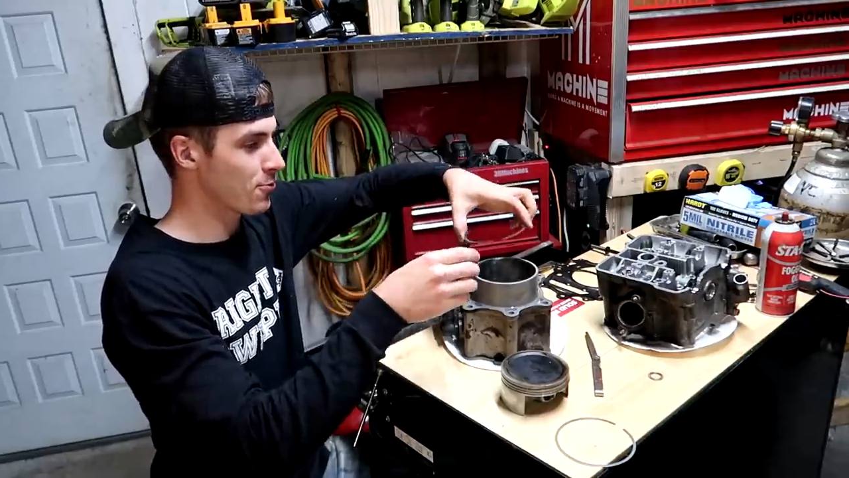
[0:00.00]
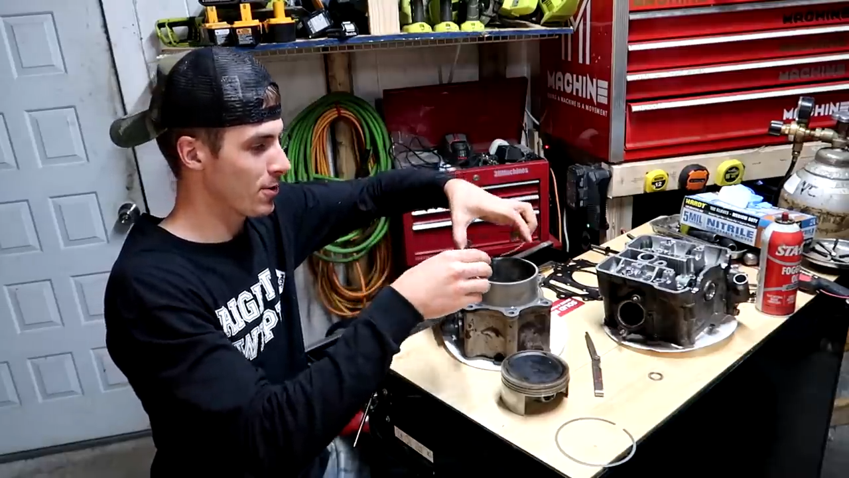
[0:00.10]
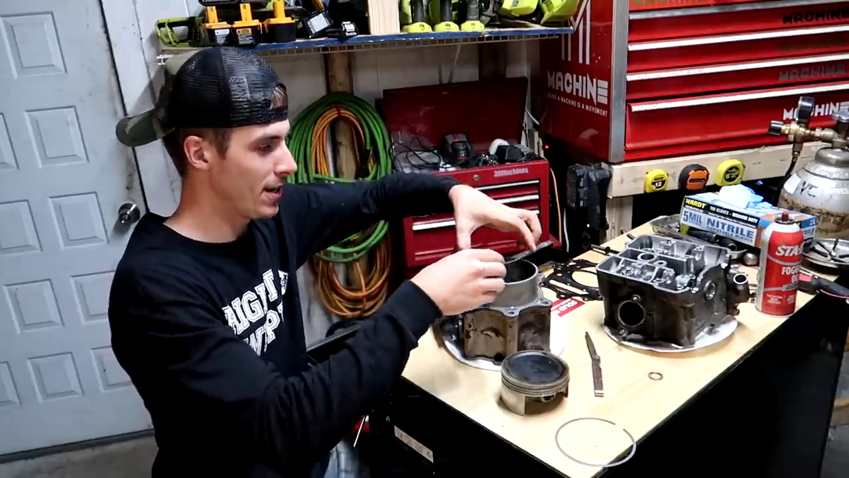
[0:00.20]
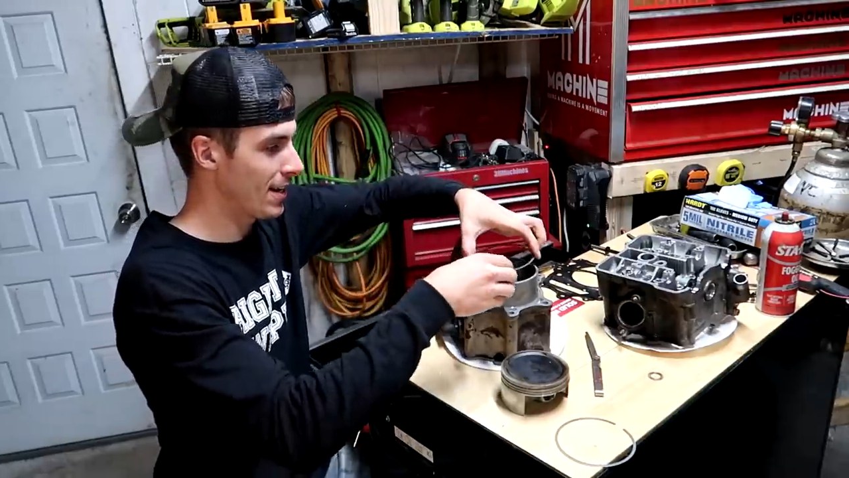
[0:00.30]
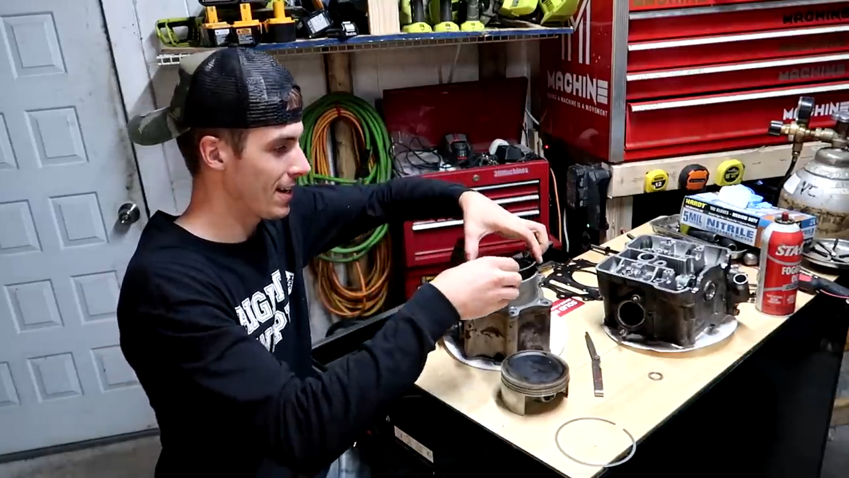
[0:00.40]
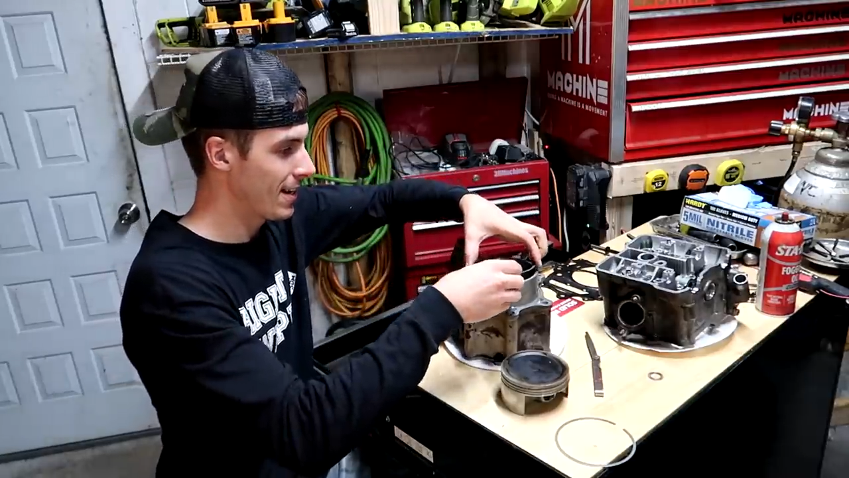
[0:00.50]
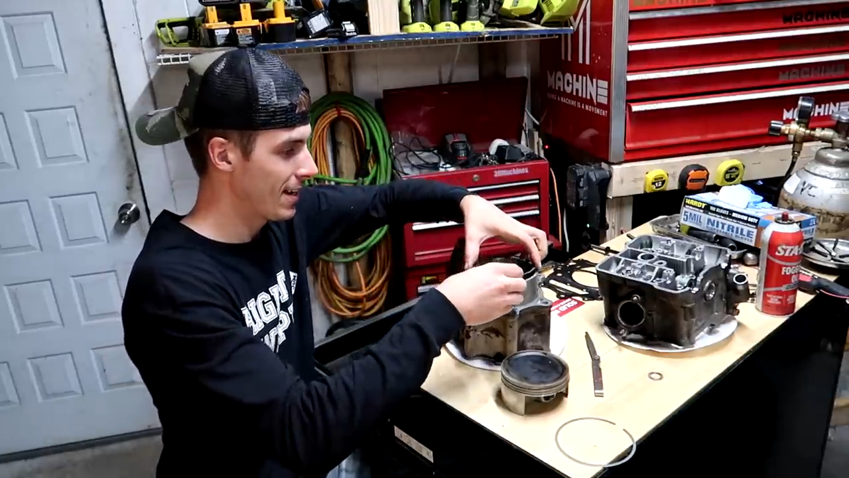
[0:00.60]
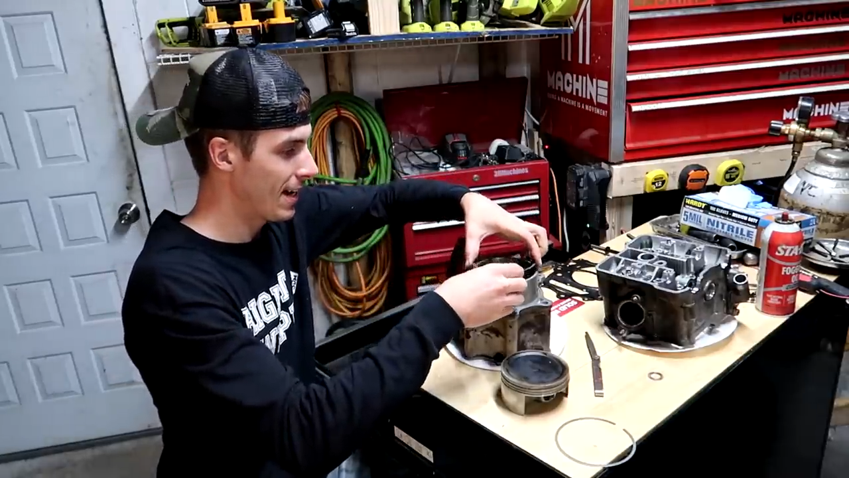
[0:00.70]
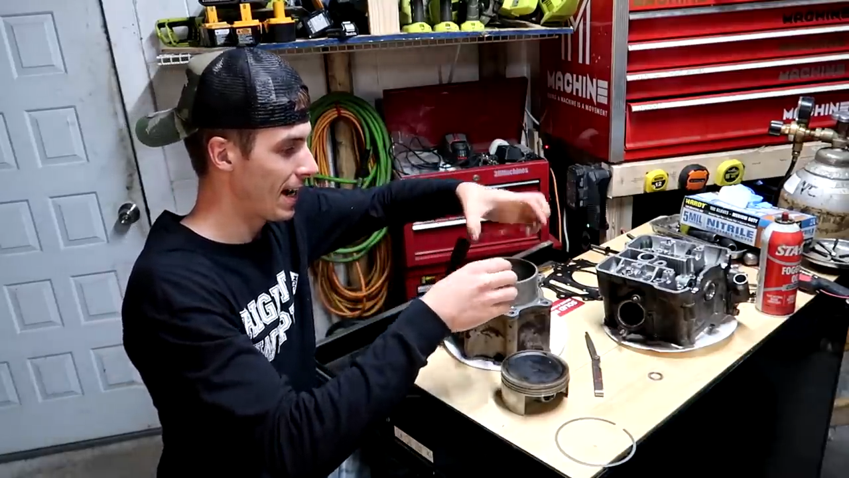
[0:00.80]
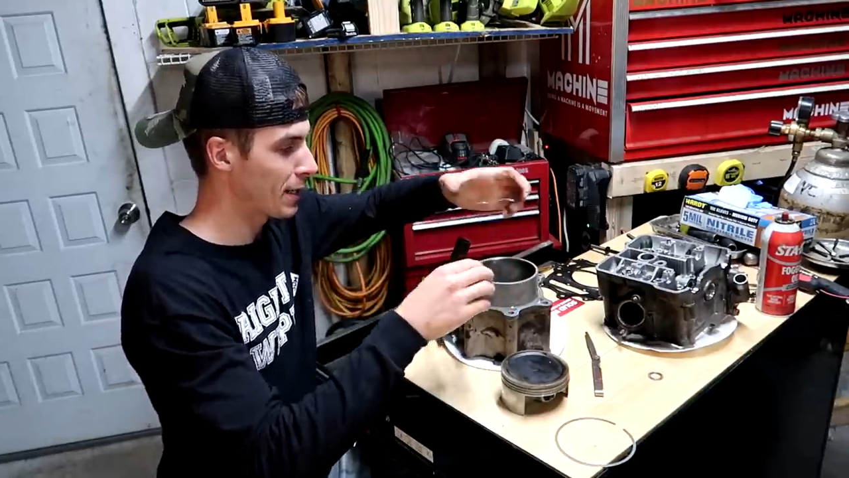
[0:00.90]
ring
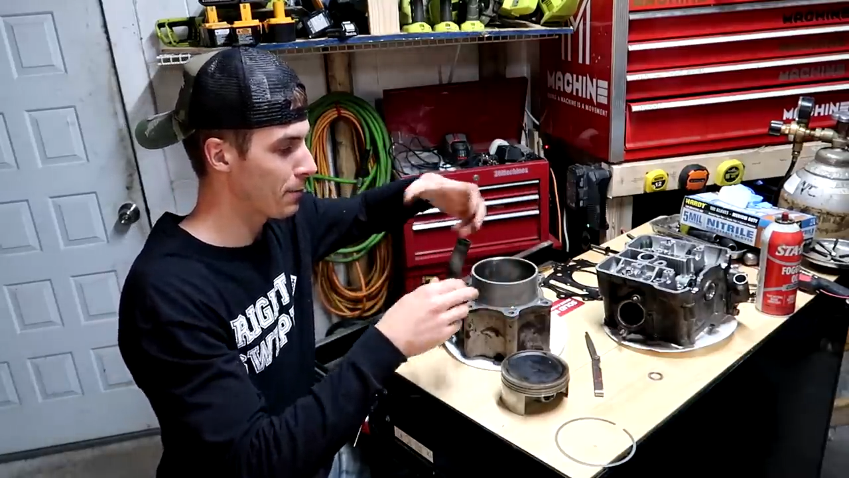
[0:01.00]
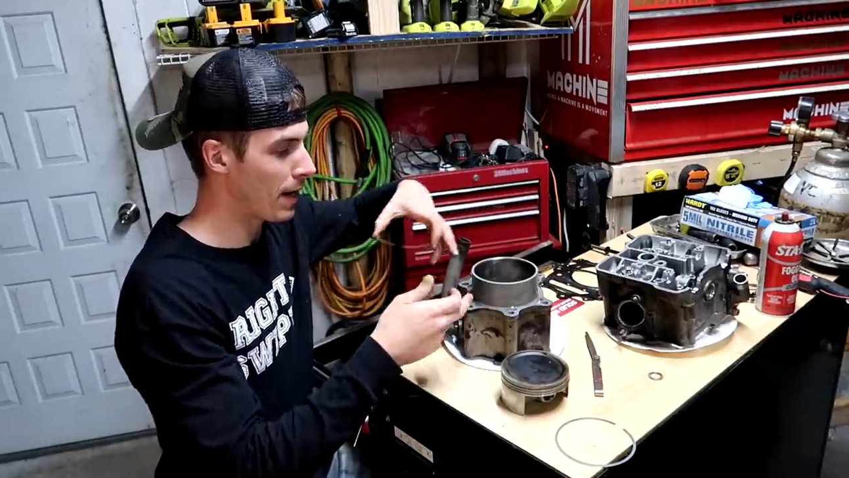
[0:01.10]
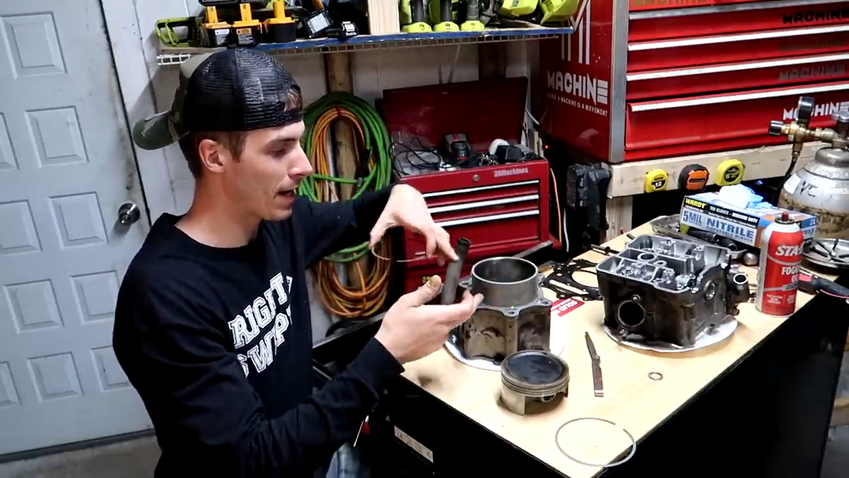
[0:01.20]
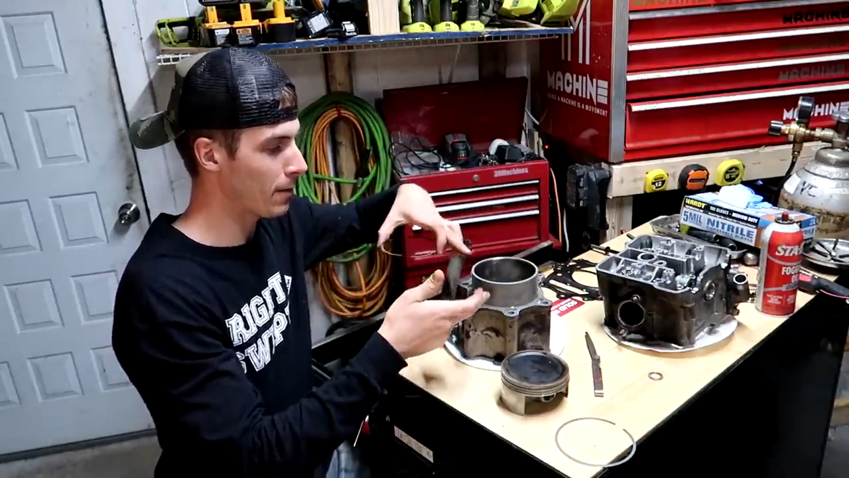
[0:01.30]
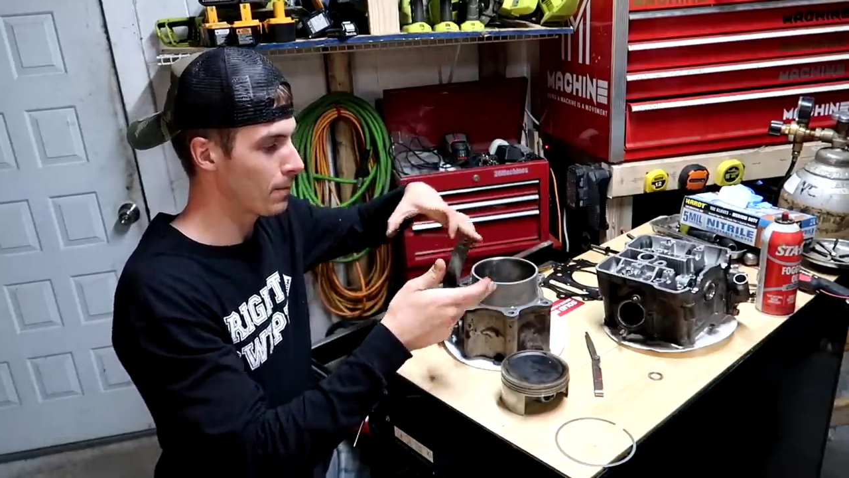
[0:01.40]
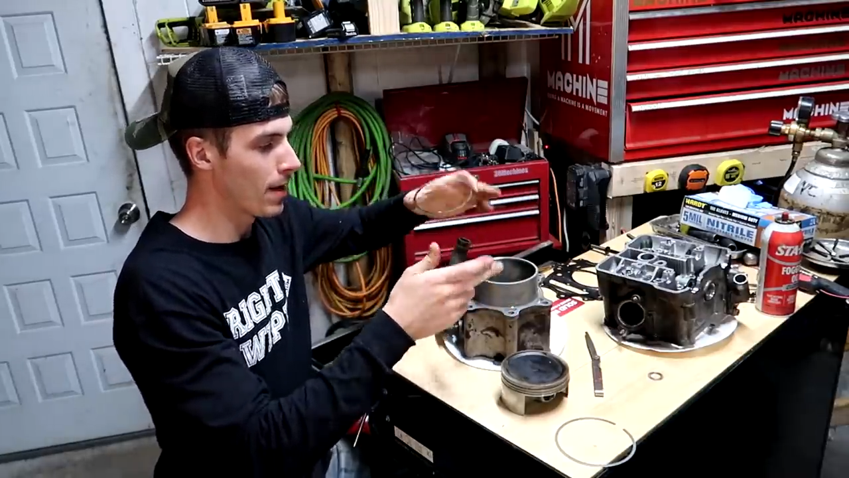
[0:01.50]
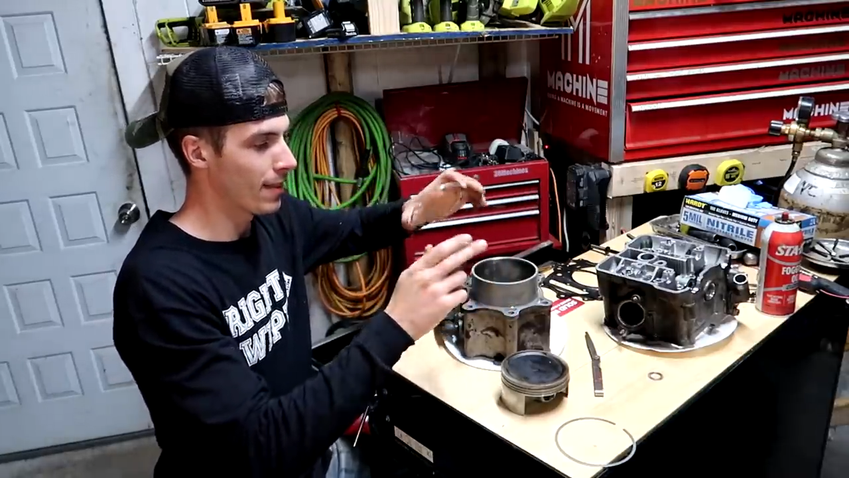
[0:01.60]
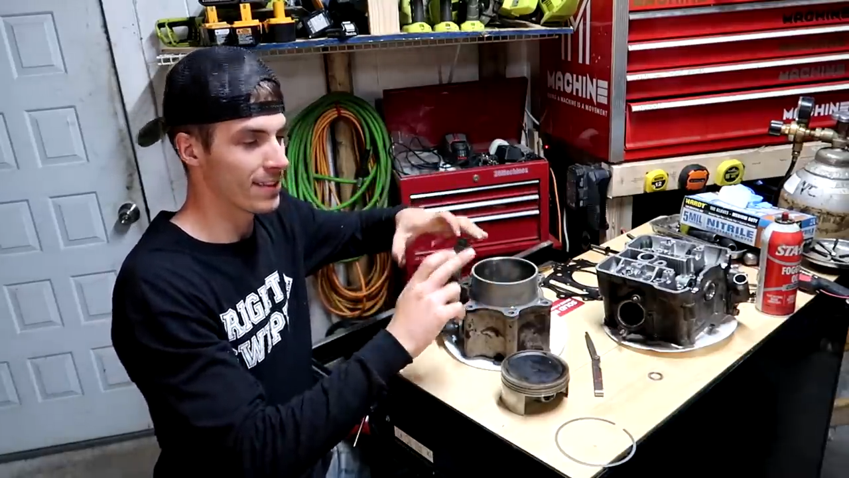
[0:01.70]
on the bottom.